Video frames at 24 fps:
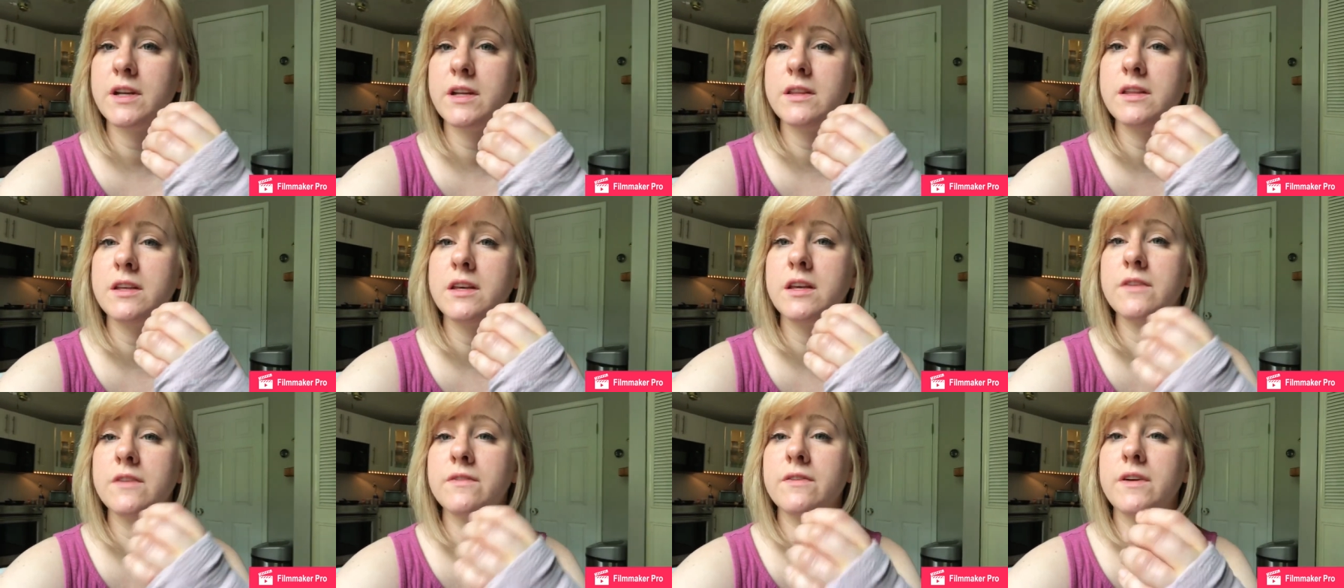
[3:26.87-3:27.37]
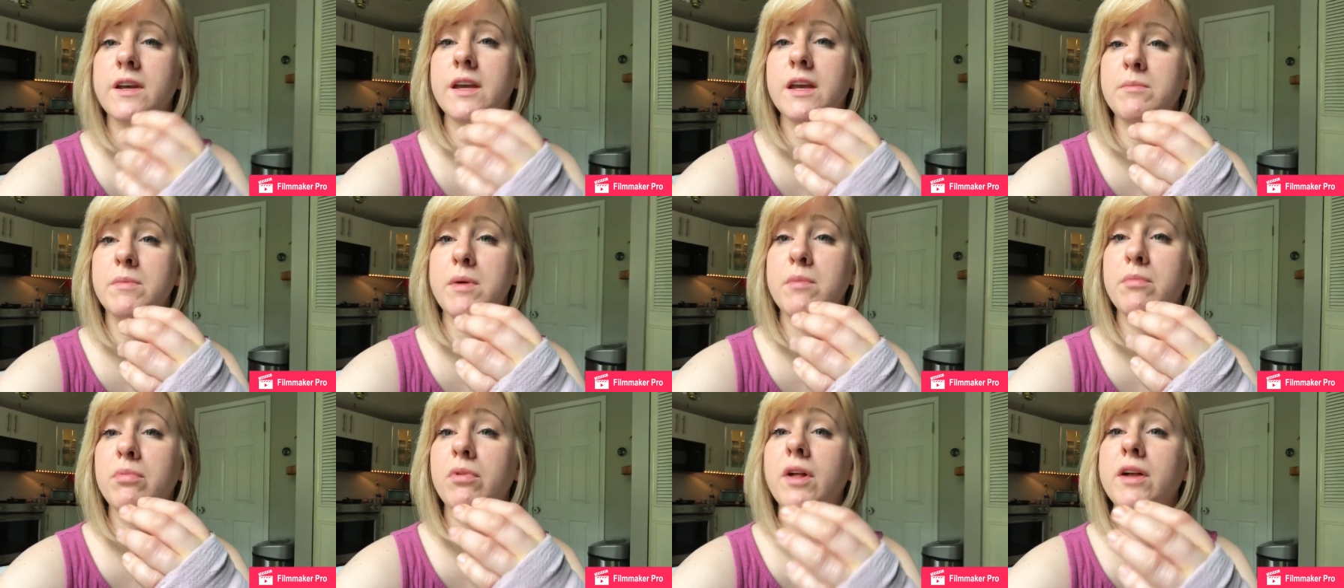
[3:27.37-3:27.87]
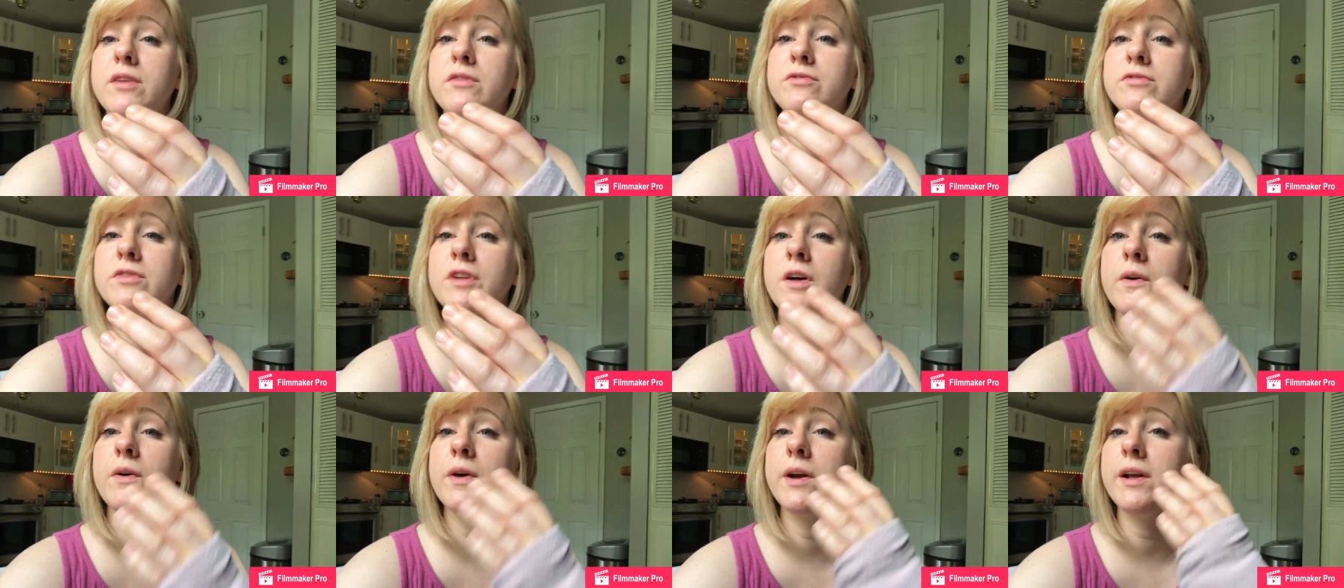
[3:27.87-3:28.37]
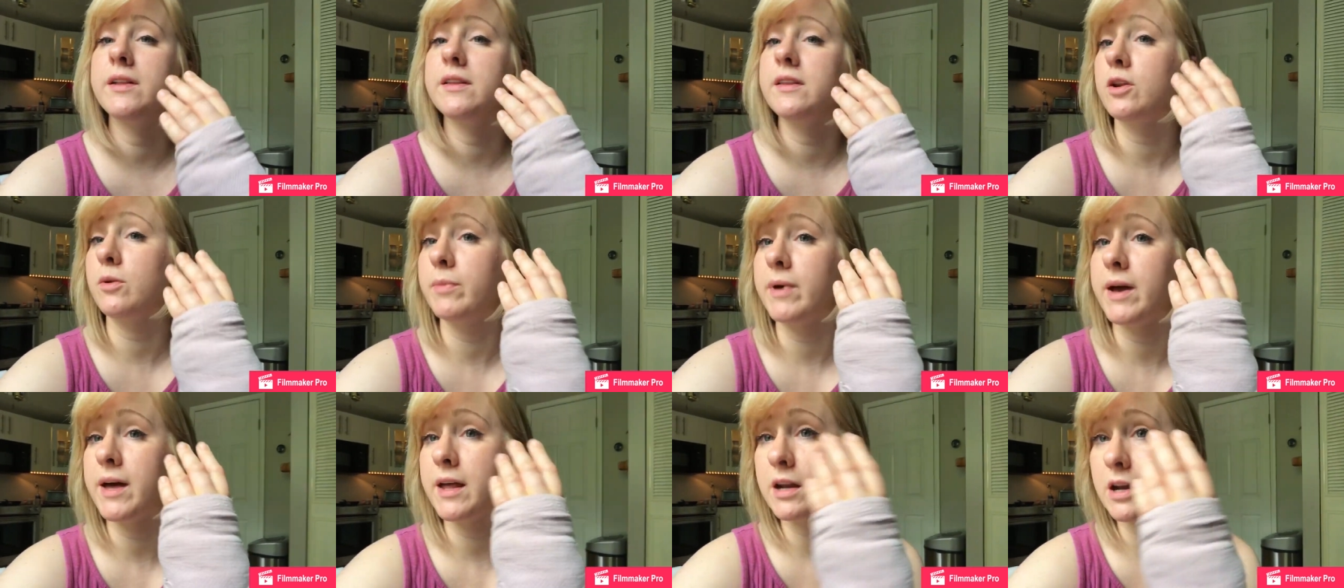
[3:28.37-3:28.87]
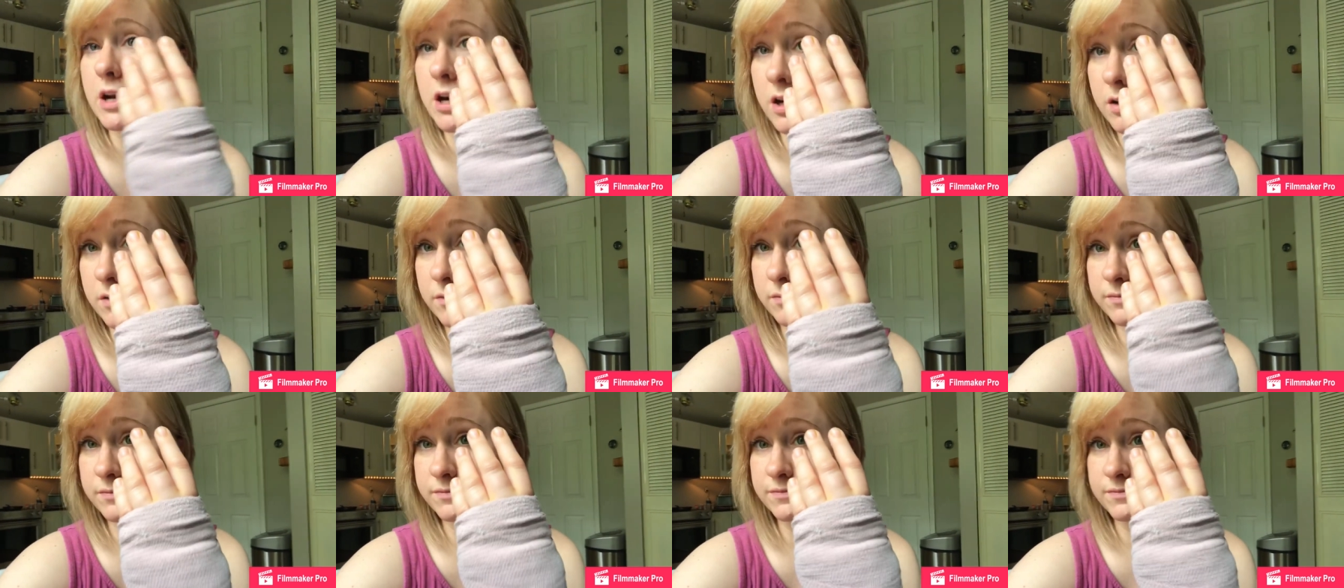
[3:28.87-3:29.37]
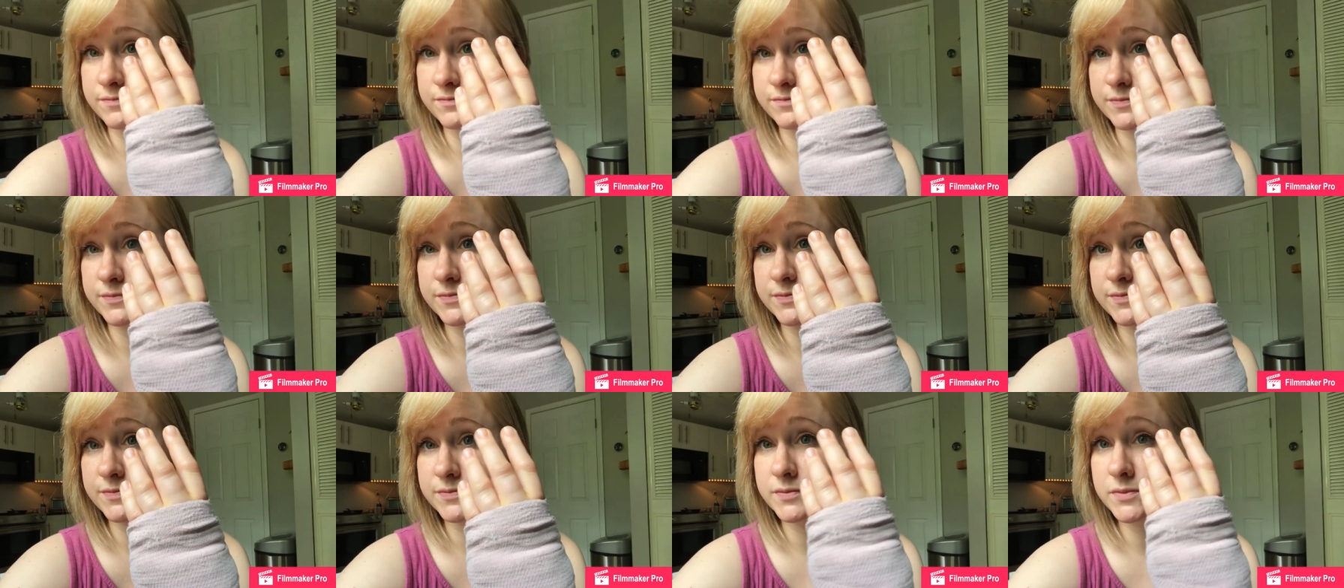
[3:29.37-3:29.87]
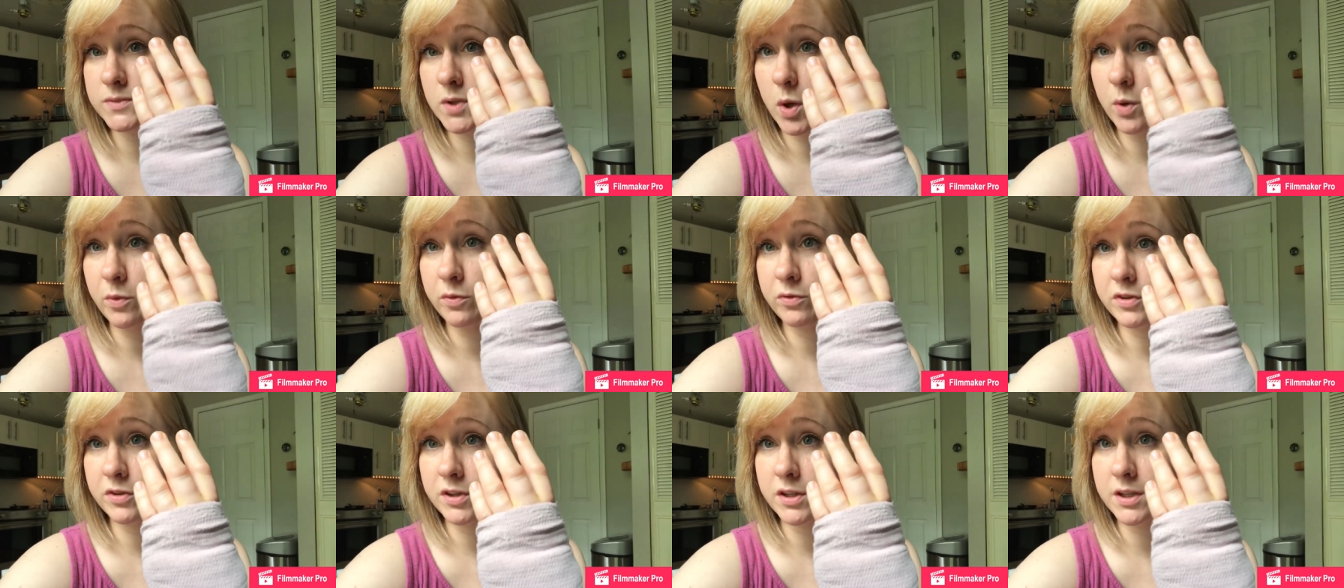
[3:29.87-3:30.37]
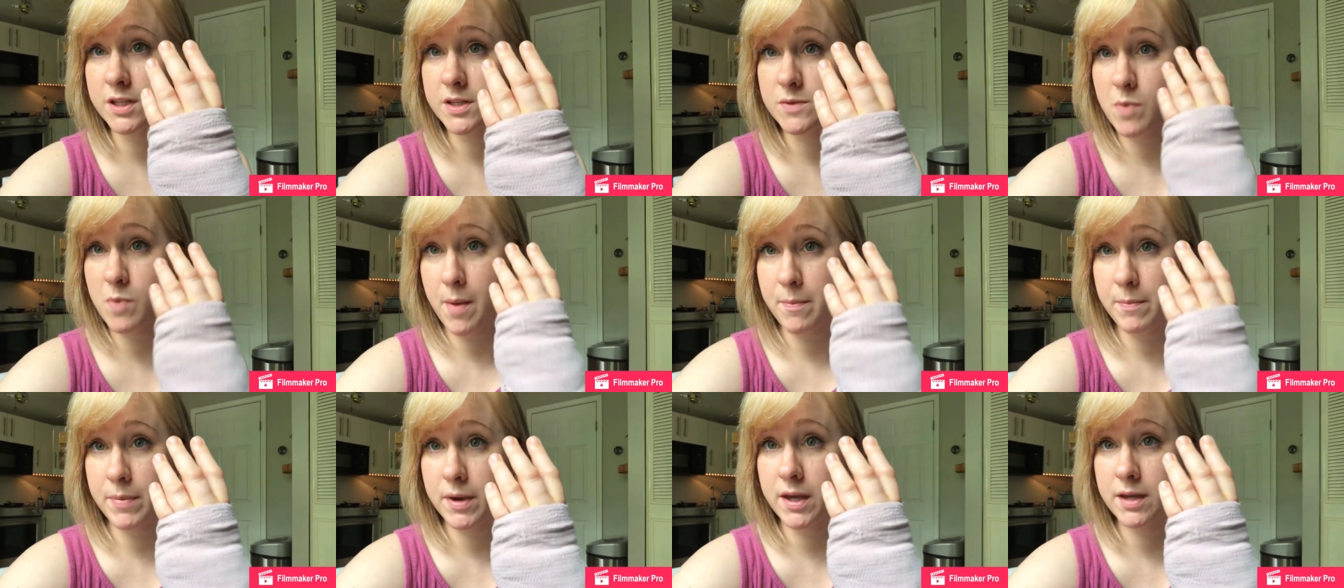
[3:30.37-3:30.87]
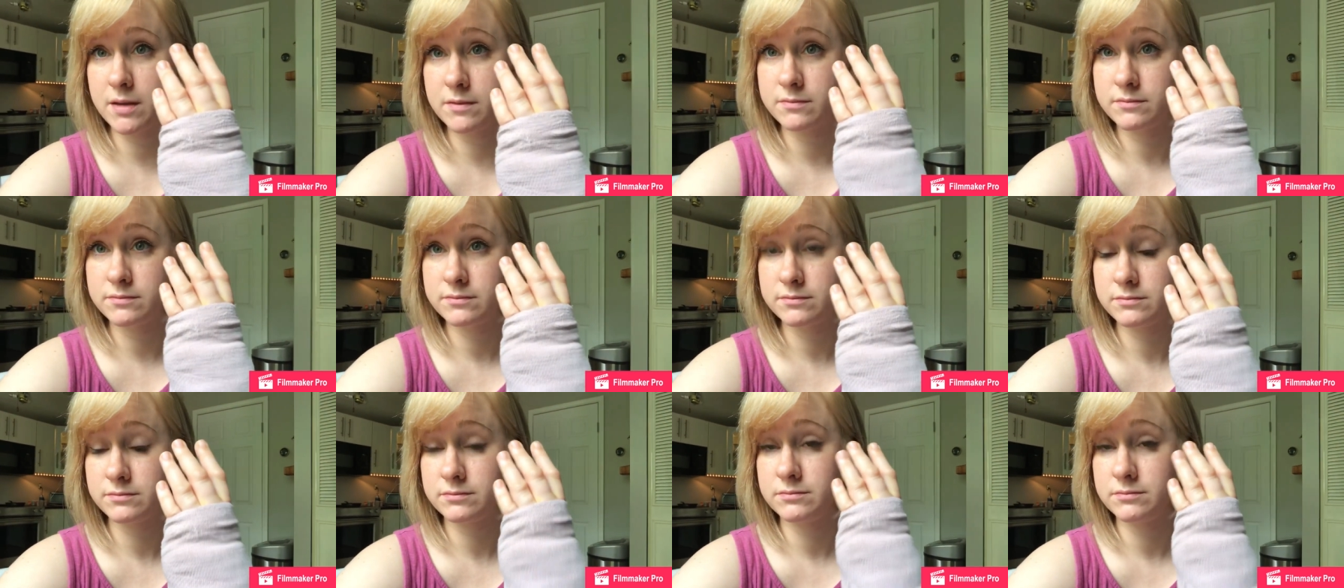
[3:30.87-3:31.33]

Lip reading: And I think if I get my blood flowing a little better, hopefully this puppy